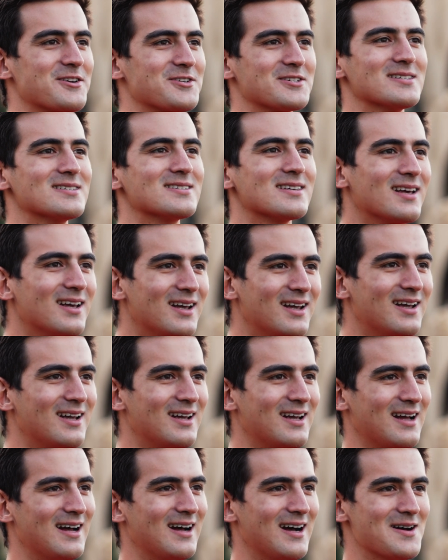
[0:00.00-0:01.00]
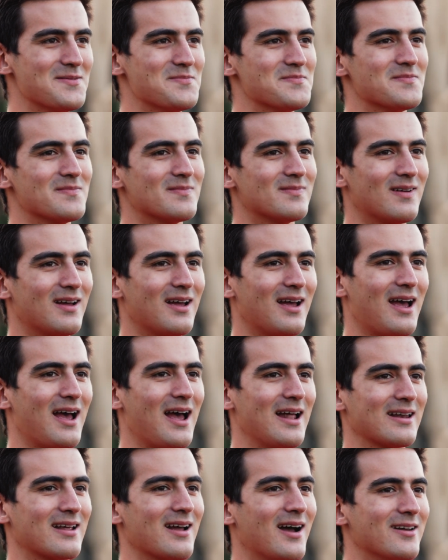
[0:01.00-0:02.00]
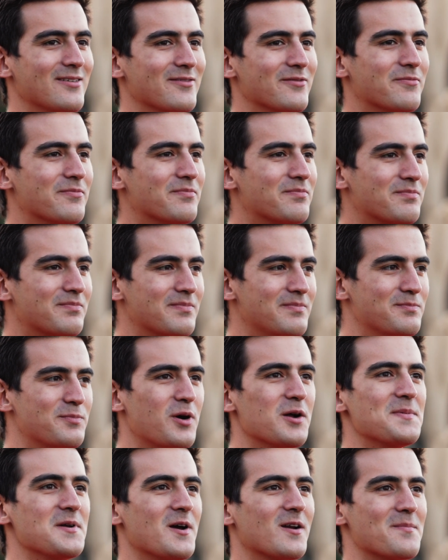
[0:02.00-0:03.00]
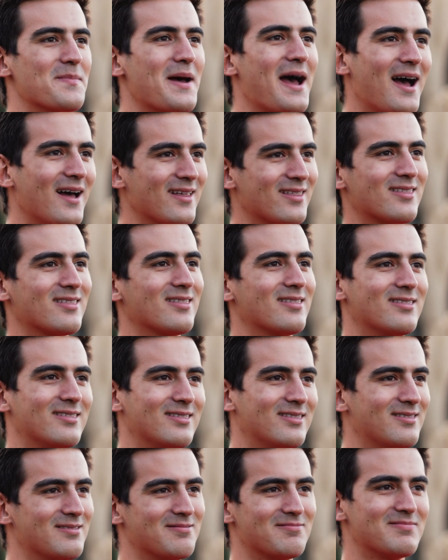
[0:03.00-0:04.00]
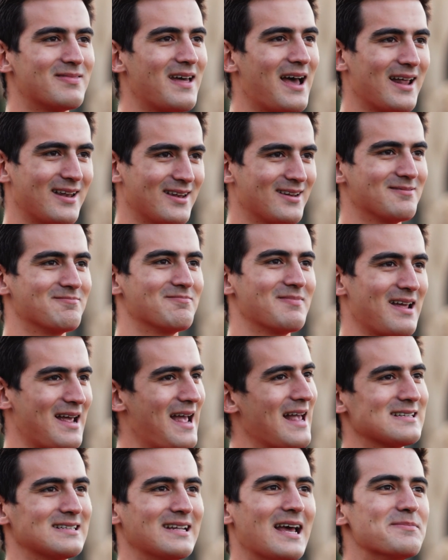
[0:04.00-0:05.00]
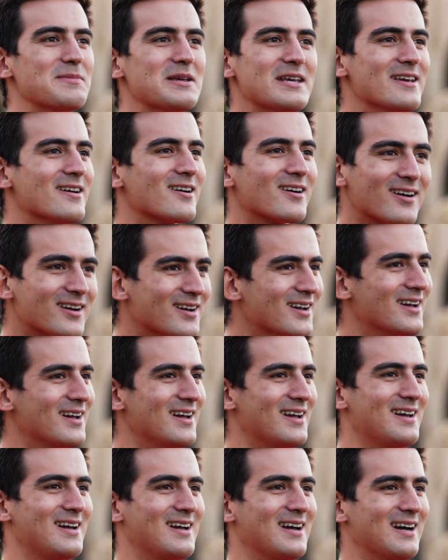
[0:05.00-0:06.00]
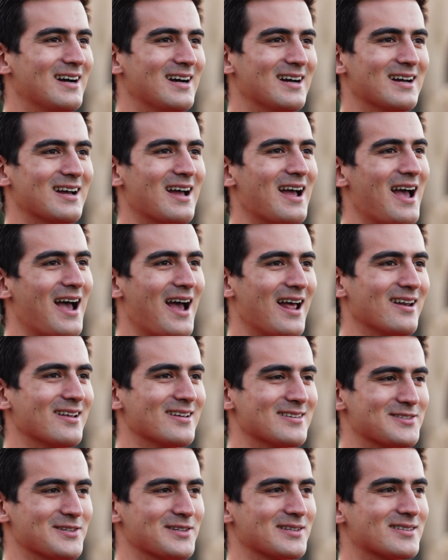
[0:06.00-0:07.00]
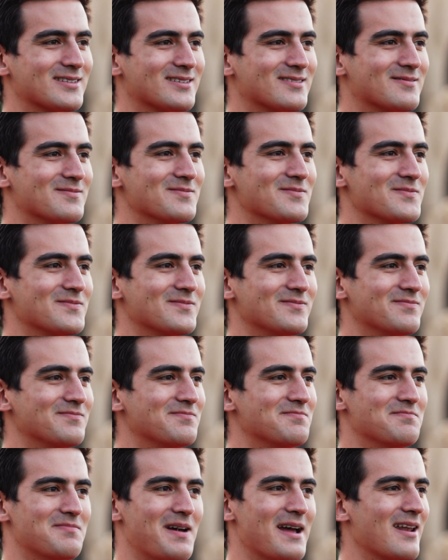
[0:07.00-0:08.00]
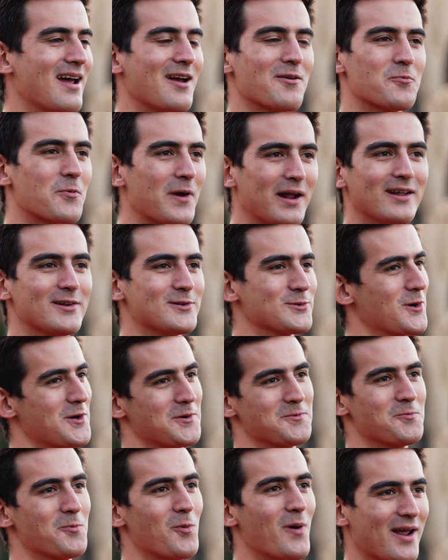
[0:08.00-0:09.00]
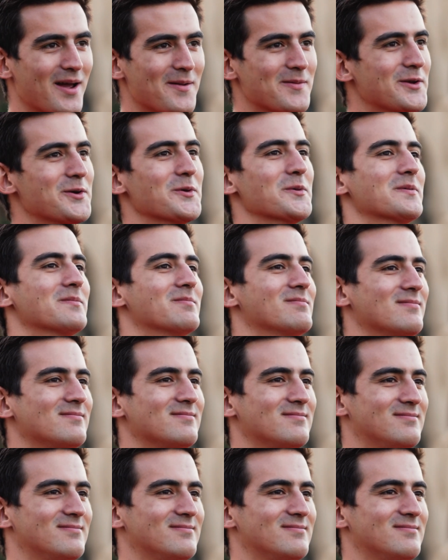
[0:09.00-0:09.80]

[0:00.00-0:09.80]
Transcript: passions um, and kind of put me on a path that has led me here uh, and has just meant I really enjoy what I do.